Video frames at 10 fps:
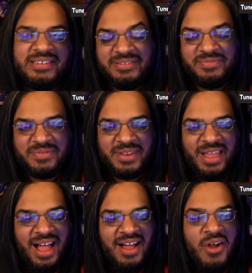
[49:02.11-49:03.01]

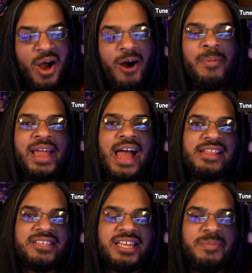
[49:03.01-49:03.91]
Oh my God,
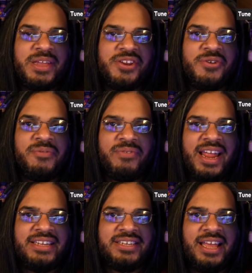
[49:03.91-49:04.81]
that's going to be a new
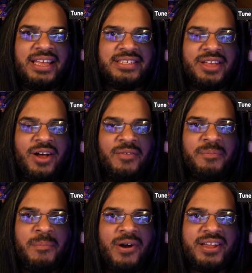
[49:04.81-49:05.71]
franchise of
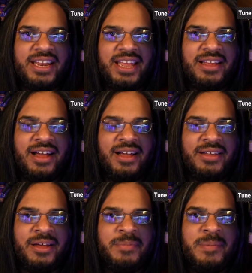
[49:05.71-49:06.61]
marketing,
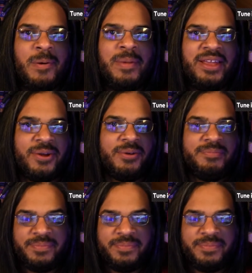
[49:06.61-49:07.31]
Amiibo Maker.